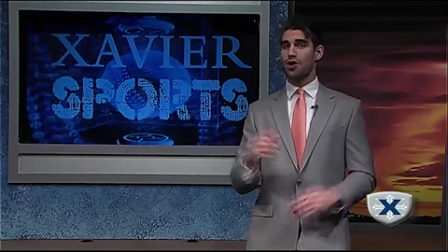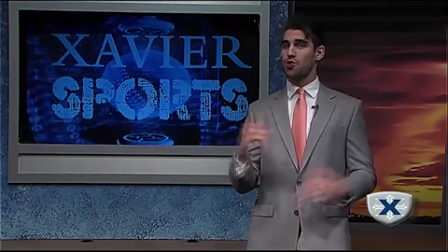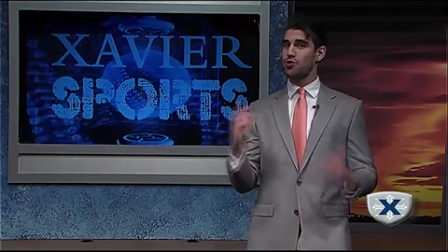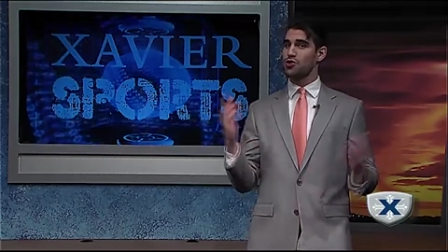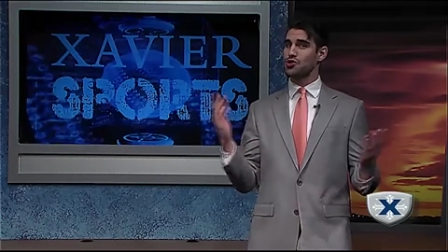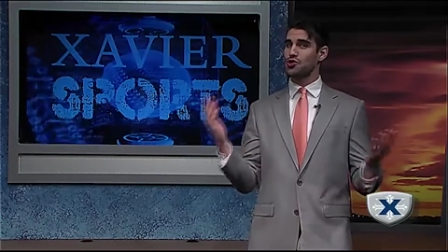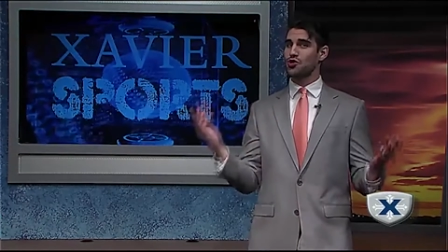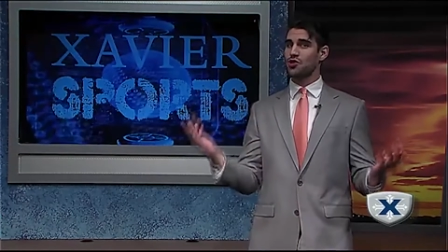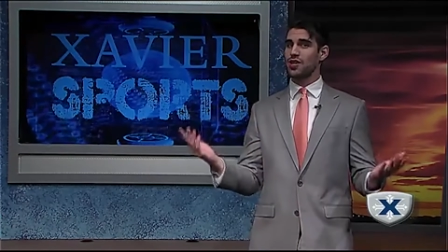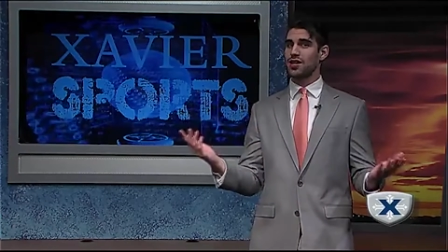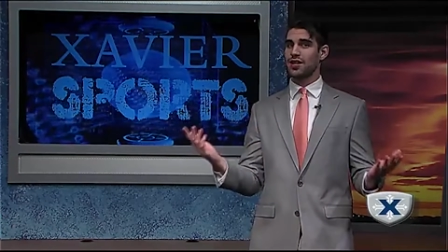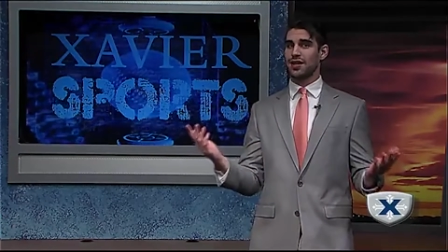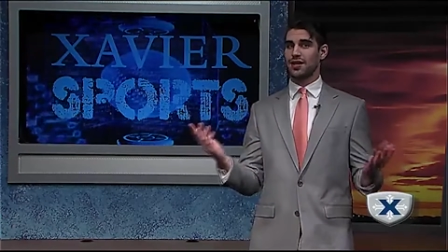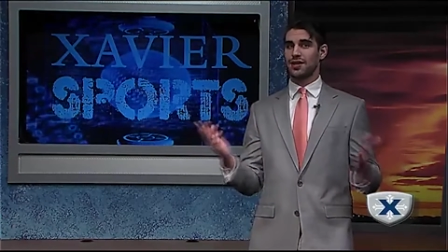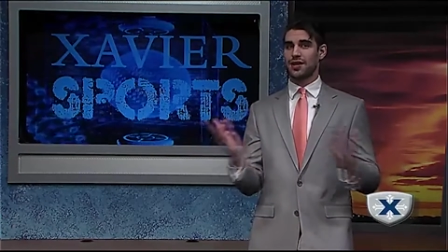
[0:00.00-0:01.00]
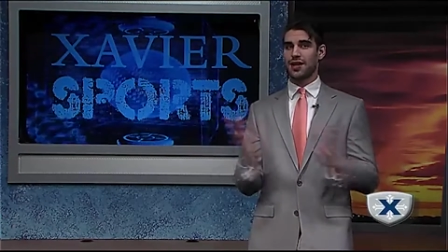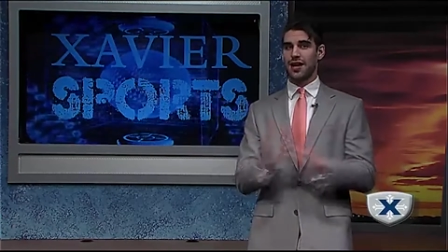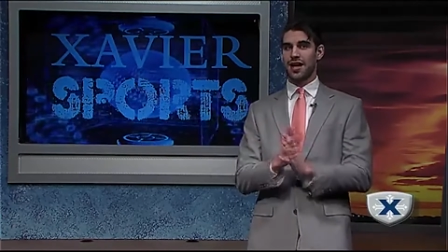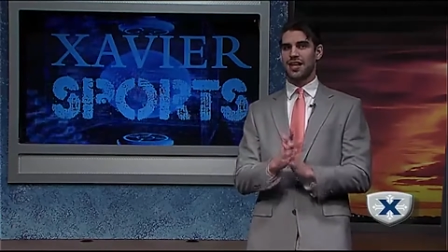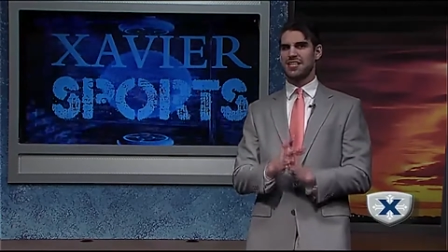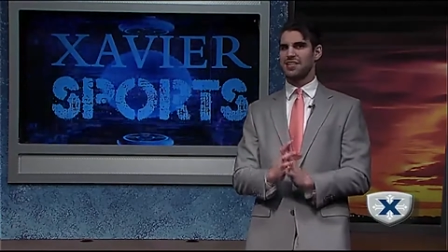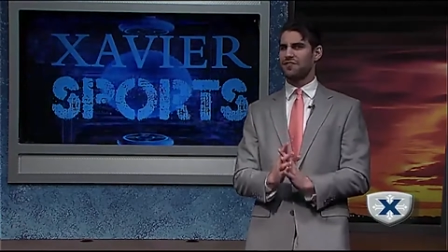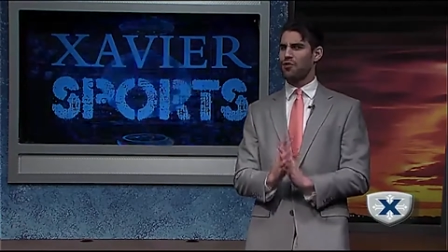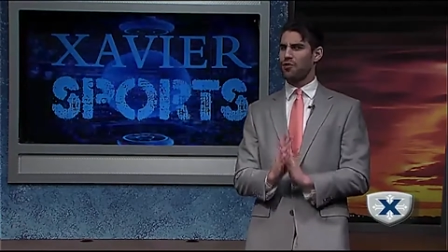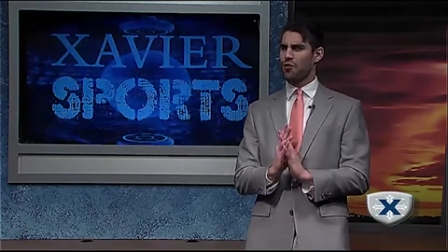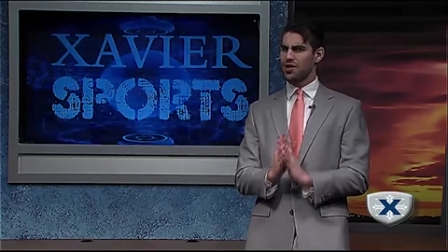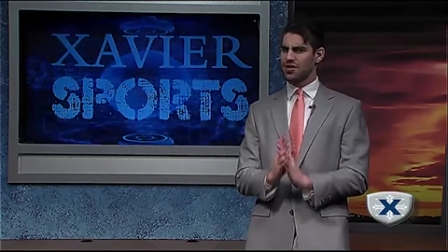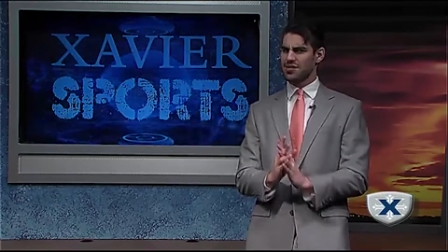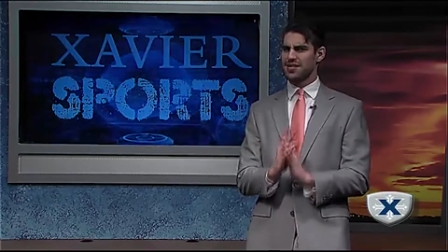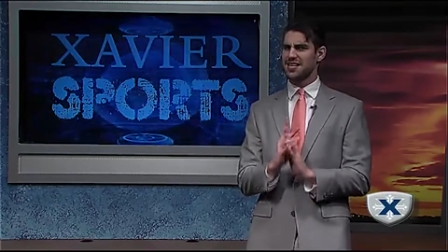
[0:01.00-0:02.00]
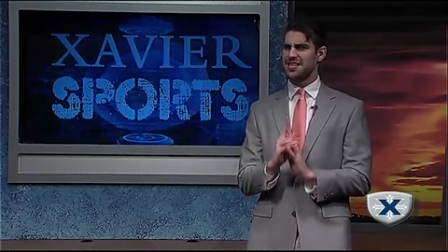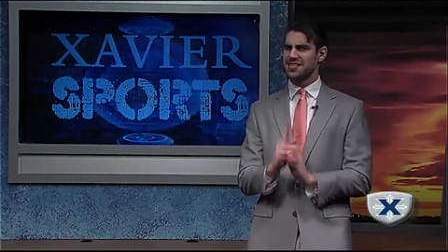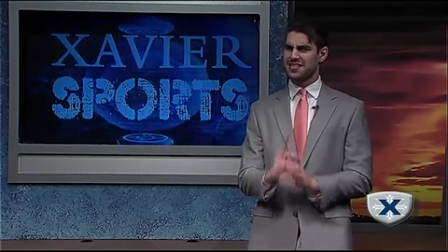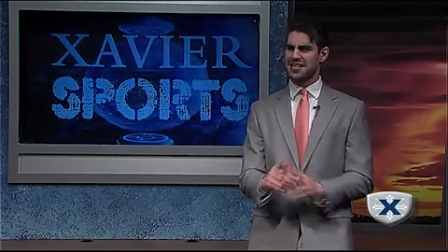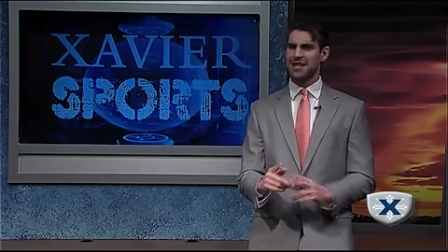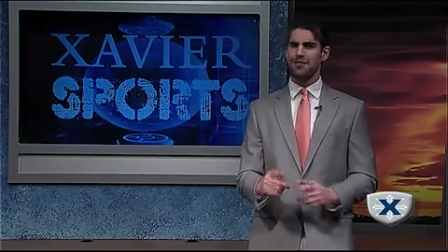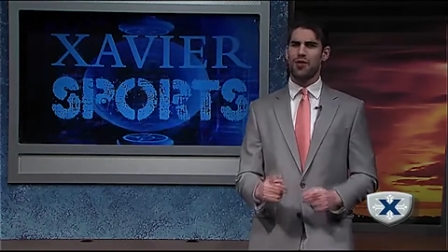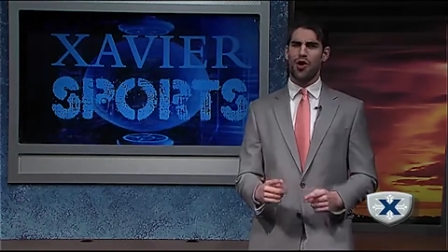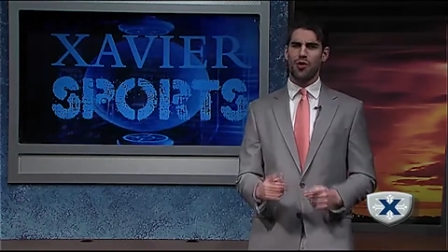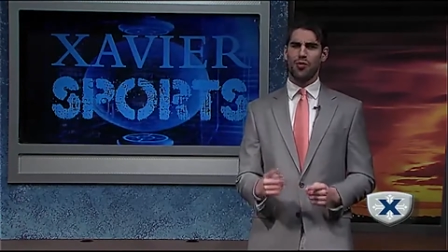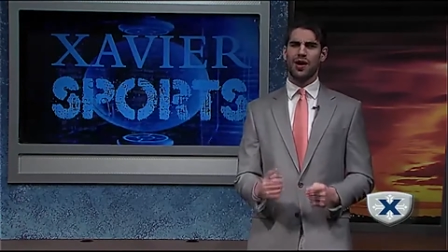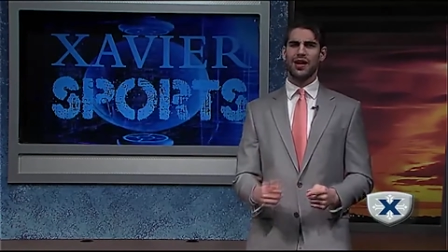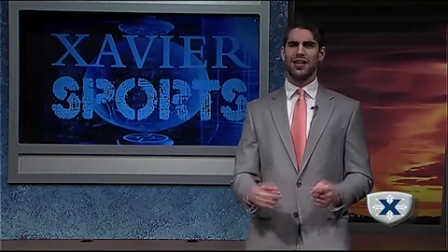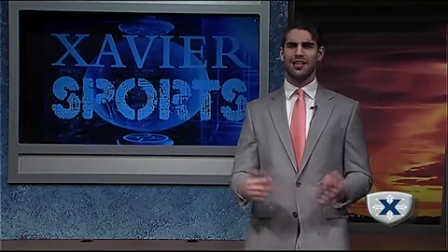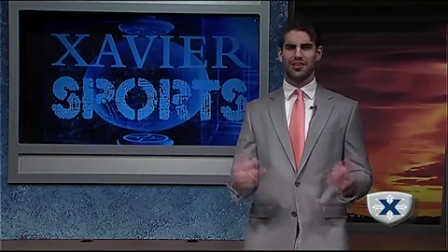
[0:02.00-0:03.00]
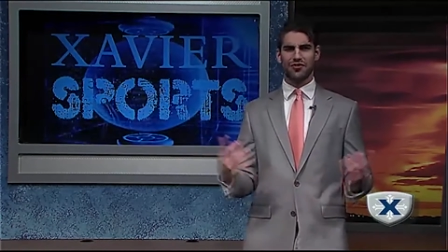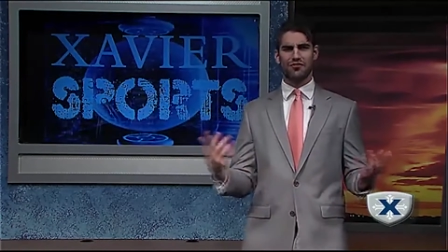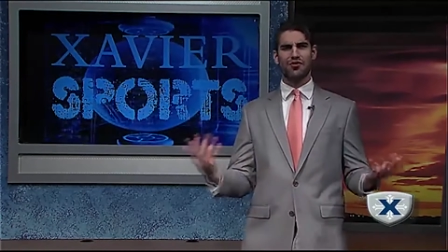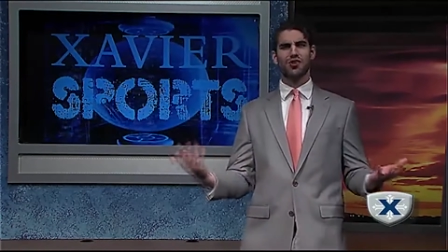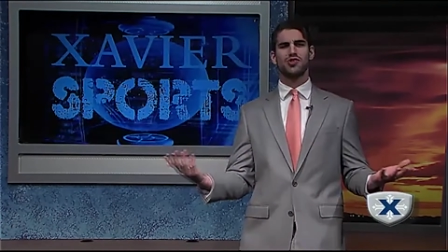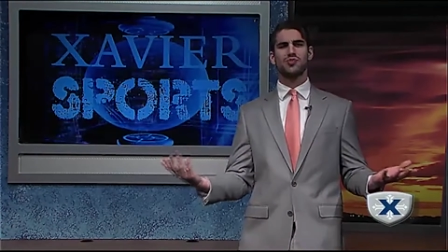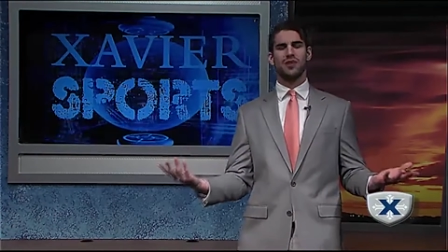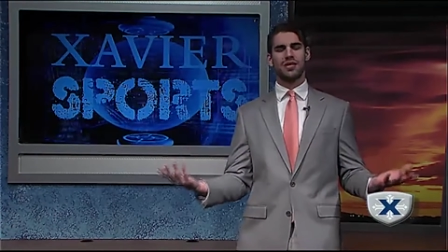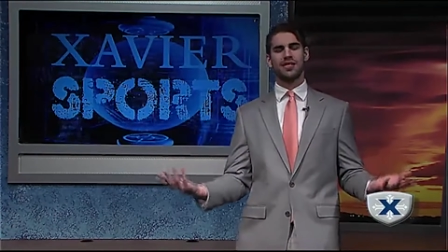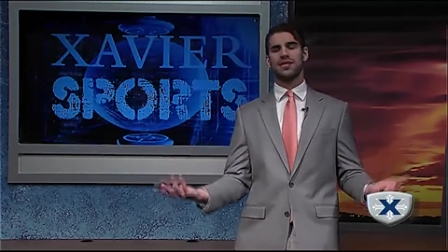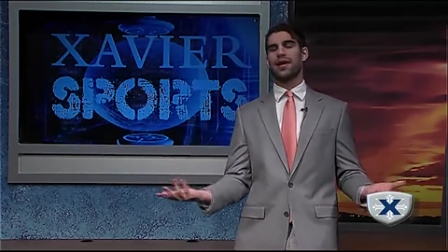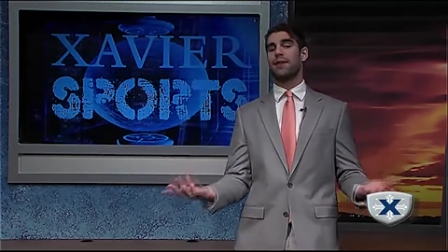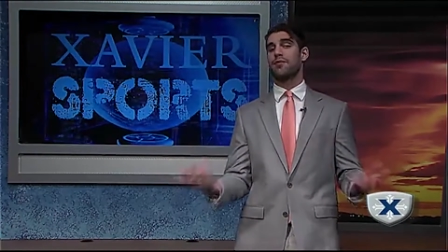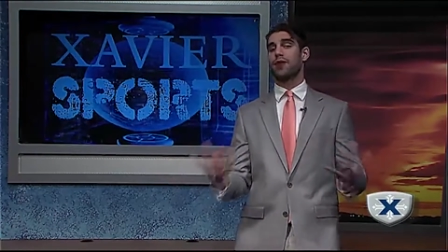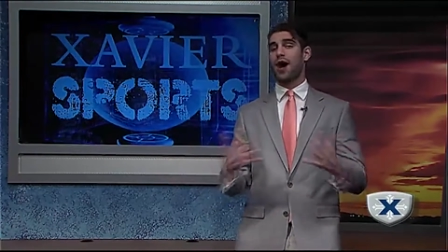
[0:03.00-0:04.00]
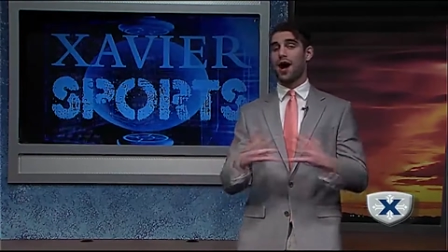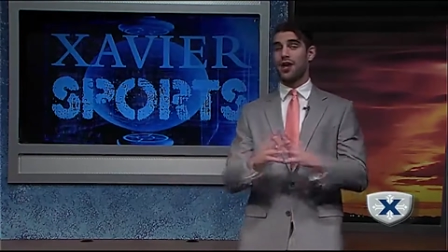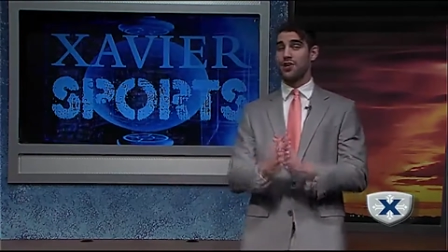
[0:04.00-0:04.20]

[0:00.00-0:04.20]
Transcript: I know what you're thinking. As if it wasn't his team already in the first place, Cameron.